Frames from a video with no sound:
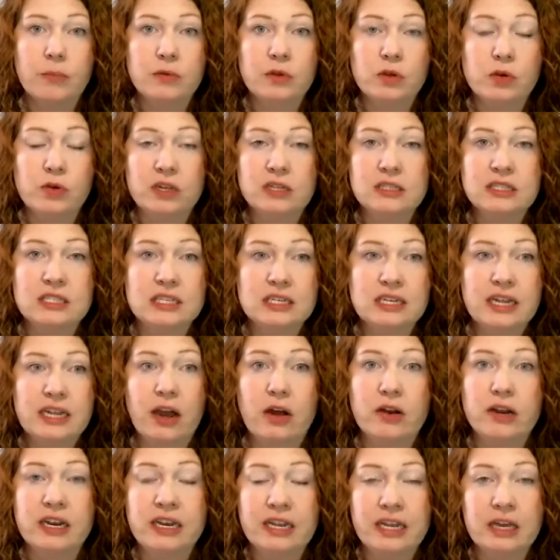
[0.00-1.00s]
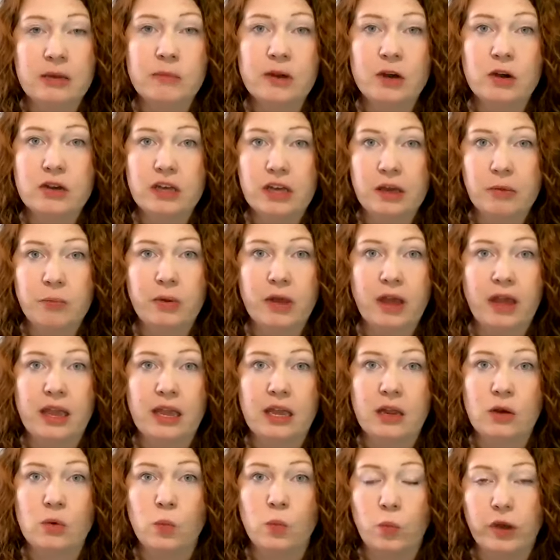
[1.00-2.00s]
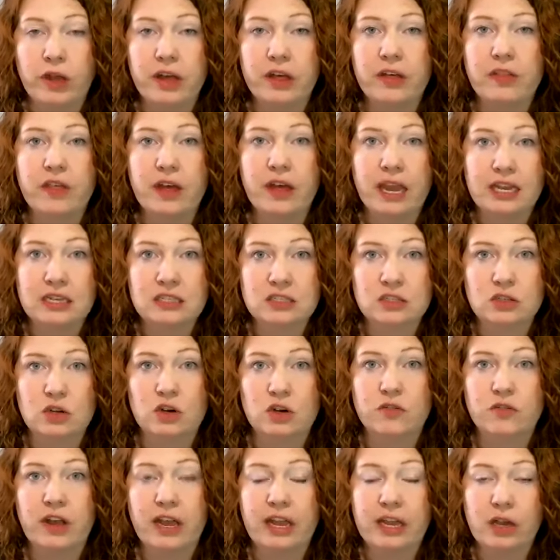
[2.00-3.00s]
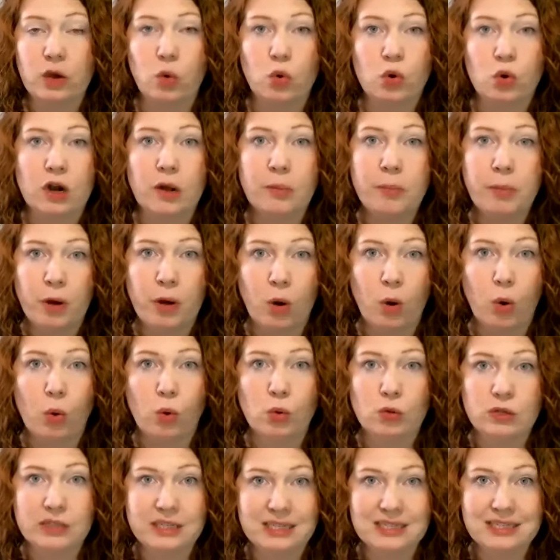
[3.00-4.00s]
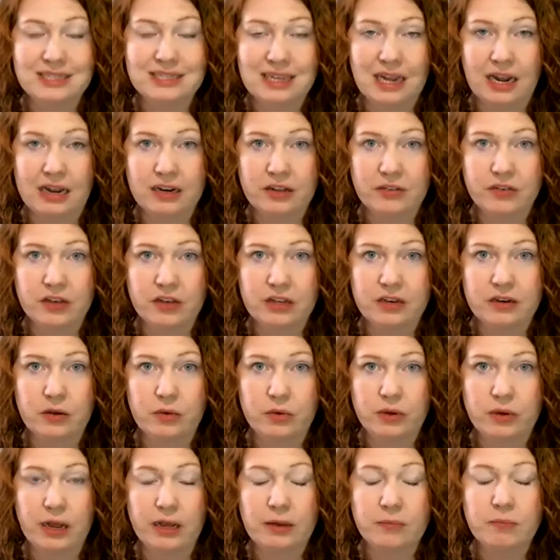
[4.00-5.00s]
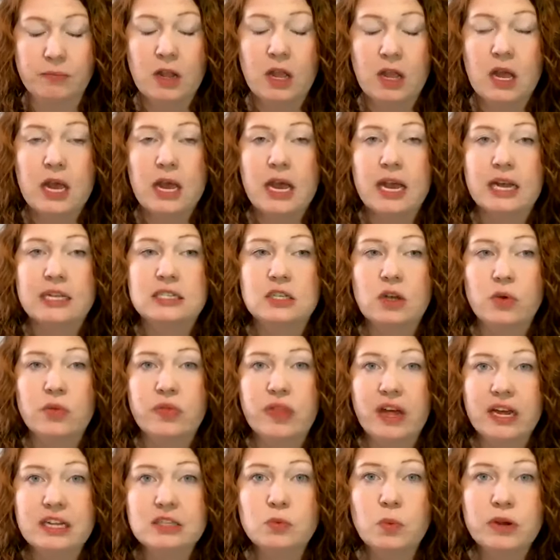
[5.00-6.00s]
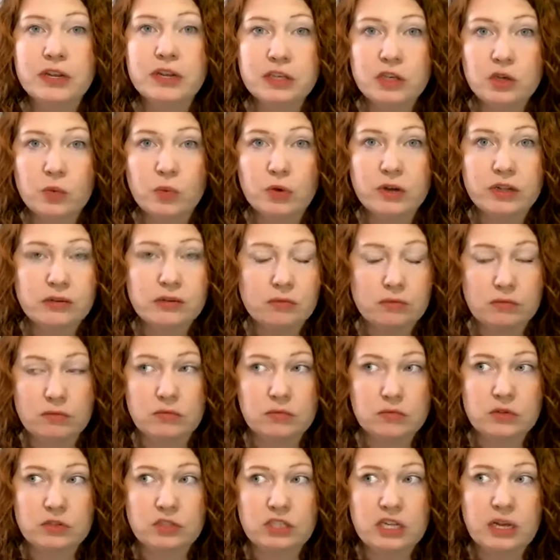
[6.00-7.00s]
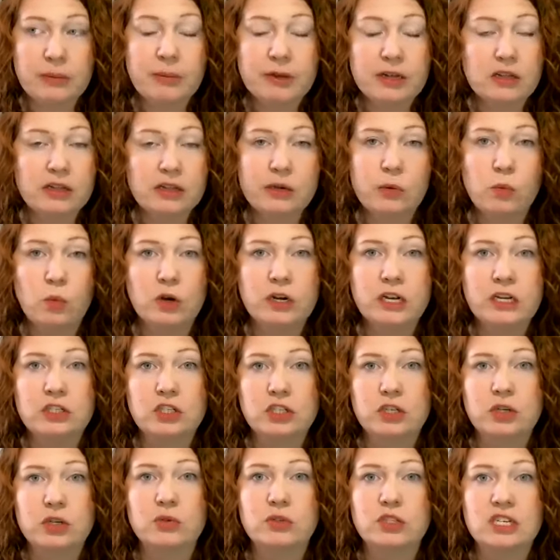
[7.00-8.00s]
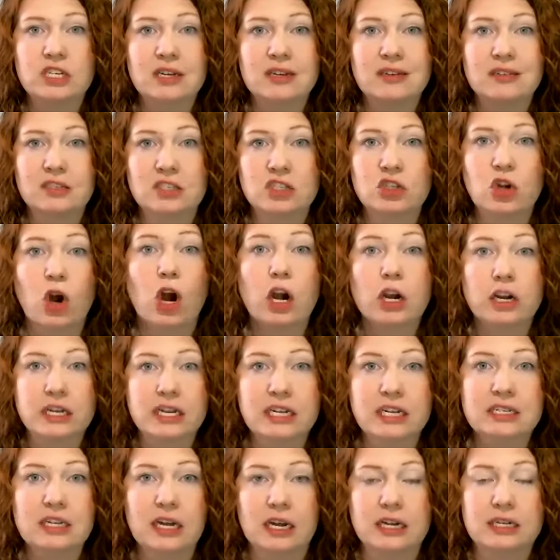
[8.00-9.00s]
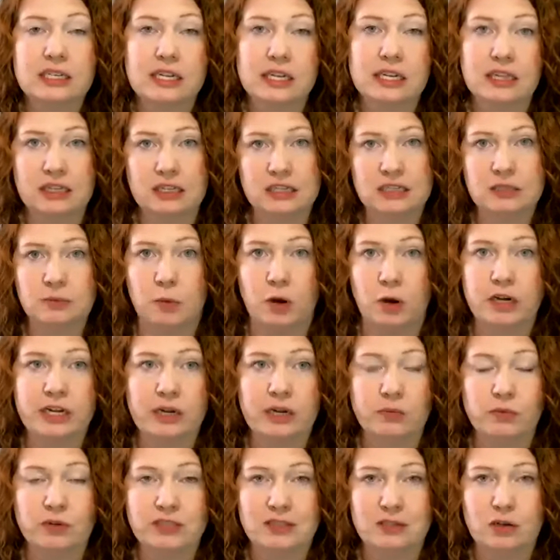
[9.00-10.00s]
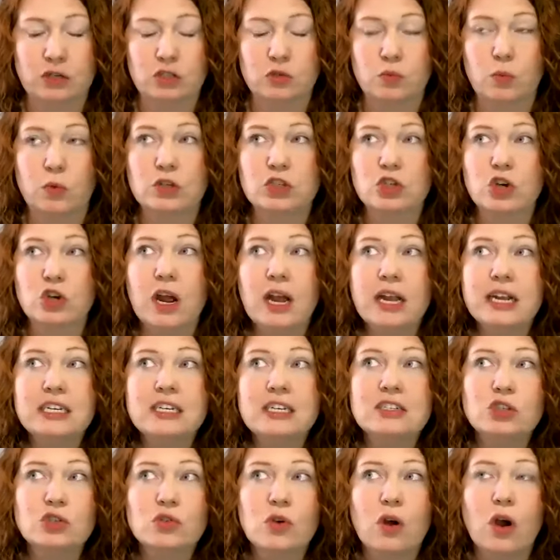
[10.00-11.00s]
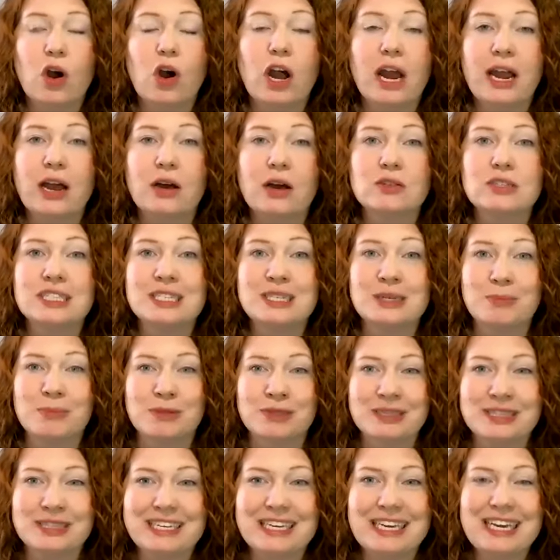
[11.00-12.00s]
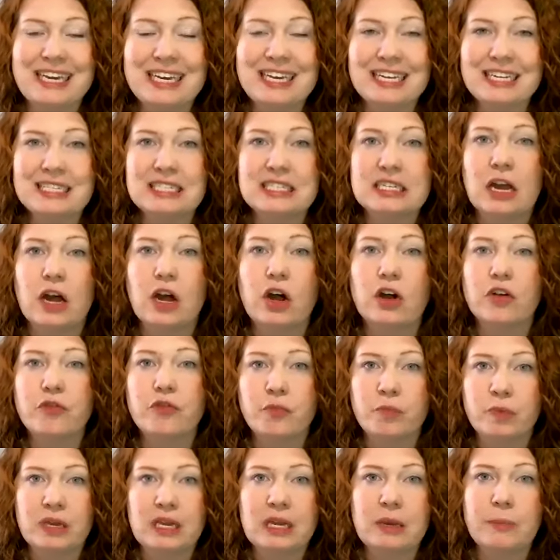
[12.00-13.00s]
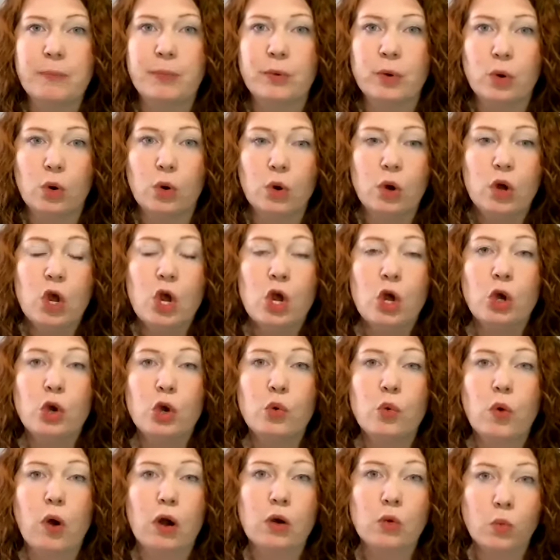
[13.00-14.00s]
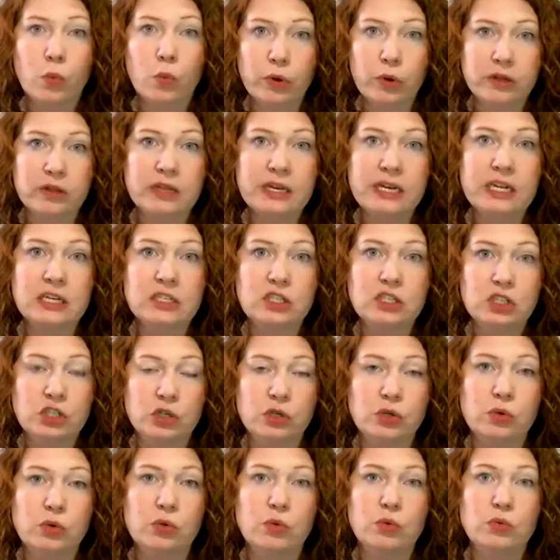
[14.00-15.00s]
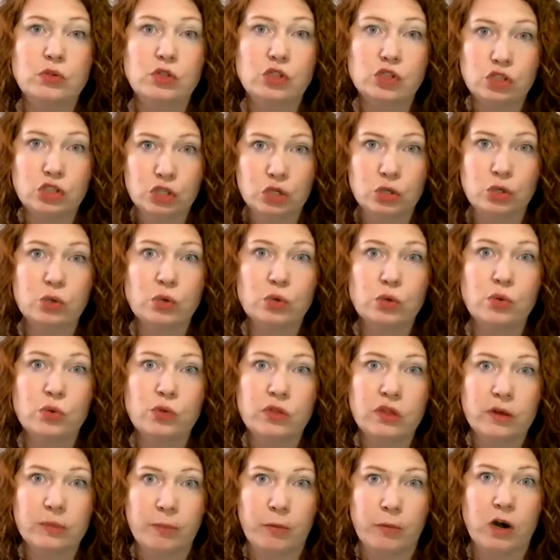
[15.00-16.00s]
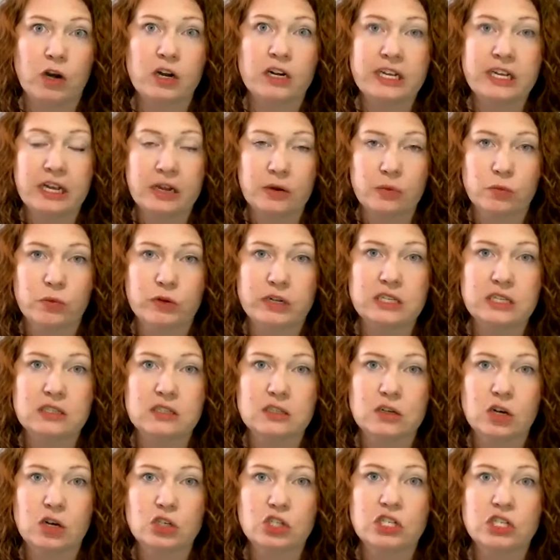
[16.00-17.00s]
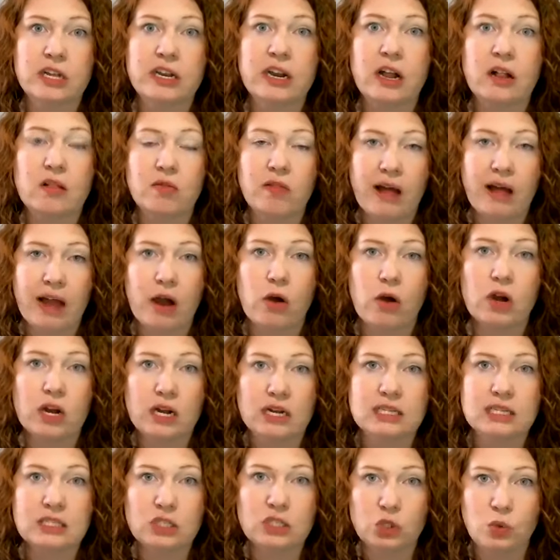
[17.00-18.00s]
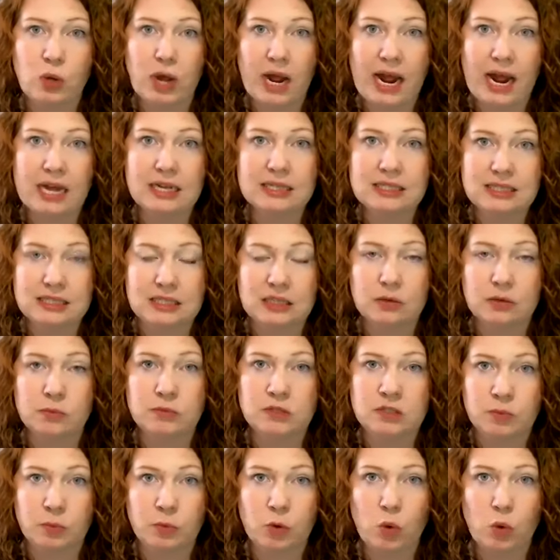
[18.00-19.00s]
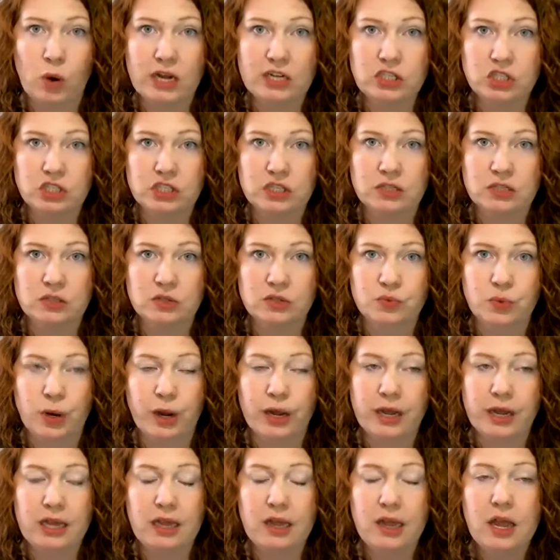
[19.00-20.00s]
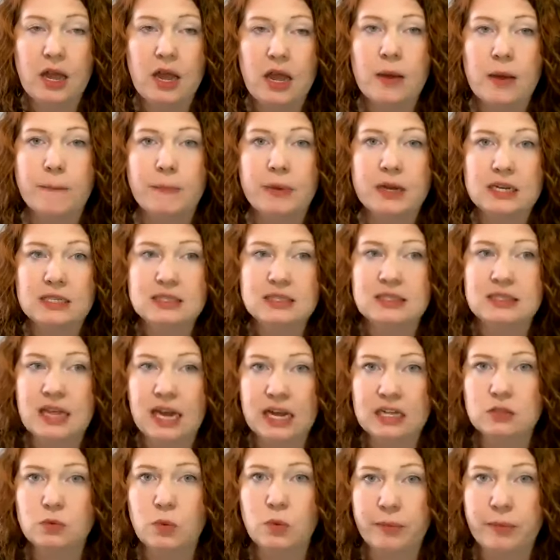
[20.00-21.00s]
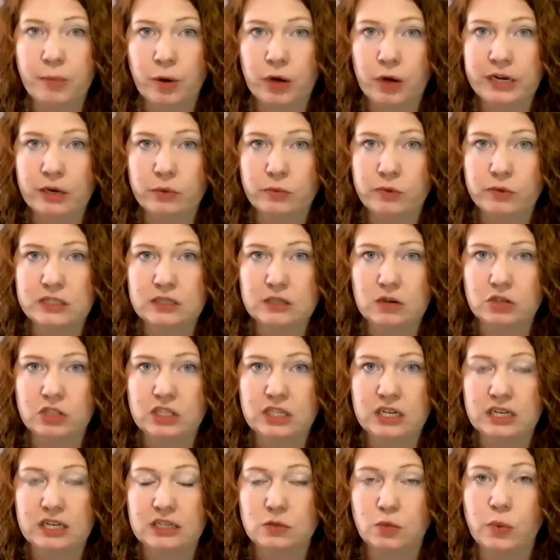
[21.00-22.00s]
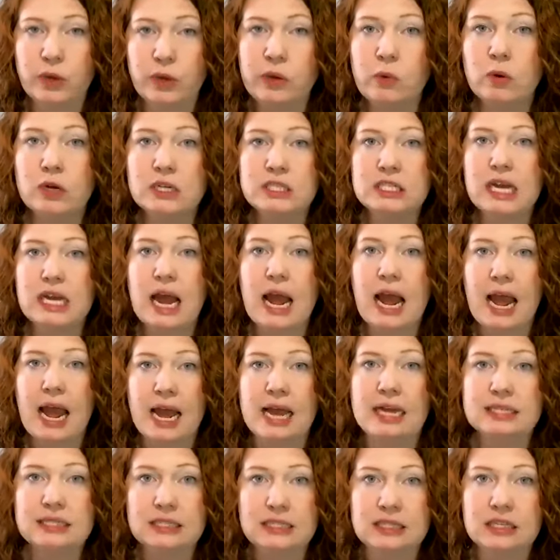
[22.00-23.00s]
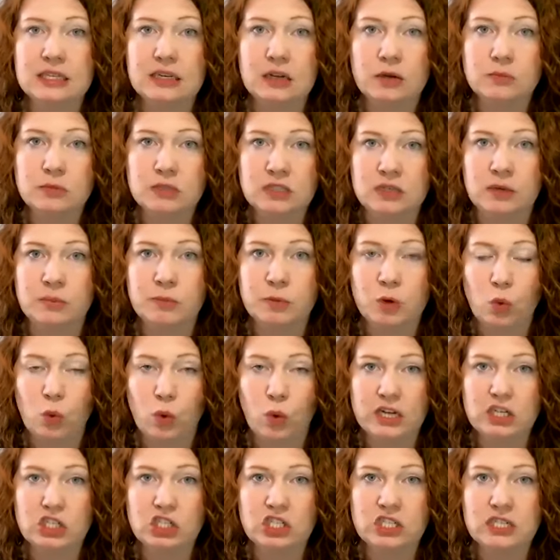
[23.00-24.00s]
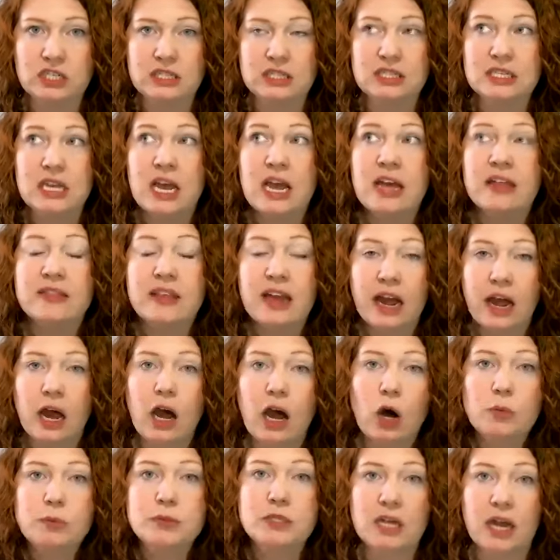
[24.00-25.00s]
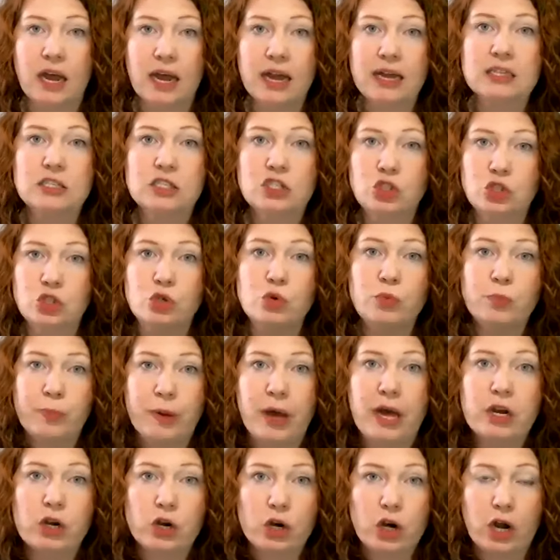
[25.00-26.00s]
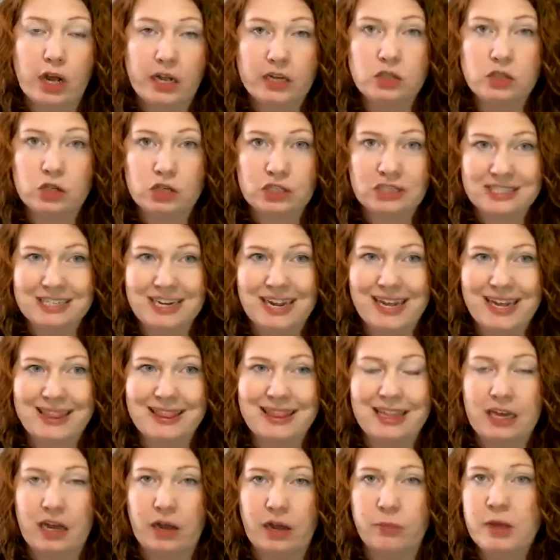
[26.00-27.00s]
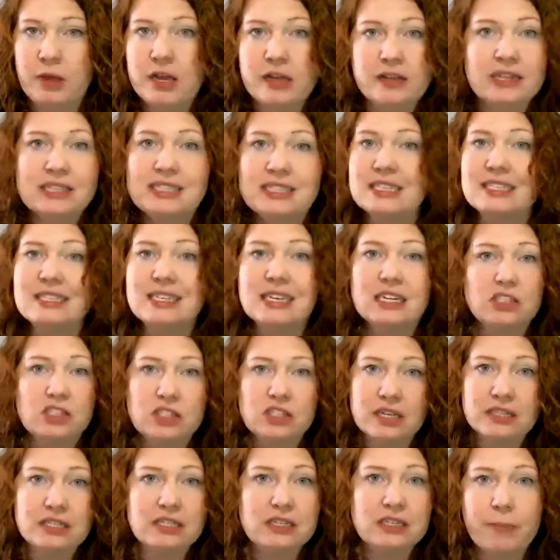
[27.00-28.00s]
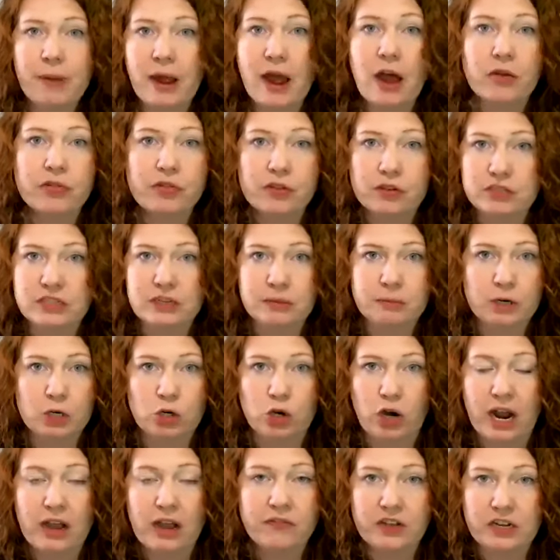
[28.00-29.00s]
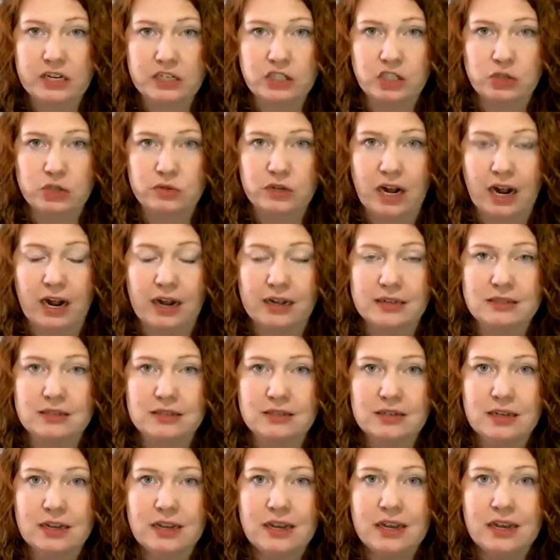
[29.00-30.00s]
You can send out an email campaign with a survey or a poll inside of it, okay? And so that's what you would typically want to do to start conducting this market research. We're trying to draw out some leads of people who are willing to do the market research and allow us to ask them some questions, right? Because that's what market research is. We want to ask them some questions that helps us to better understand them. This isn't just about their demographics, you guys.